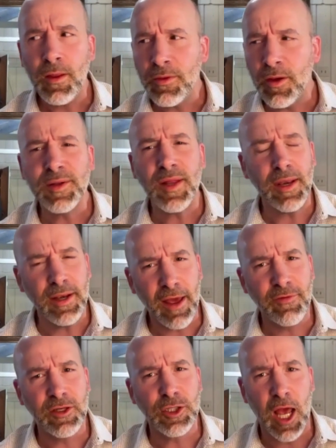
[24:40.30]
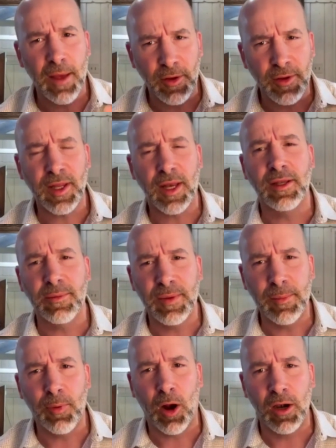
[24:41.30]
excited to have the job, they're excited to
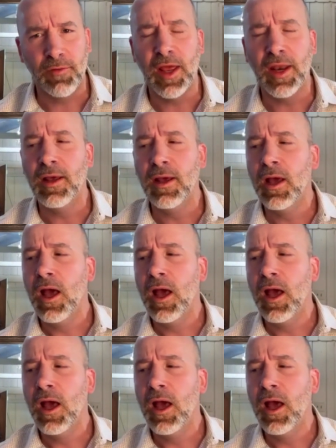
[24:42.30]
be a part of it,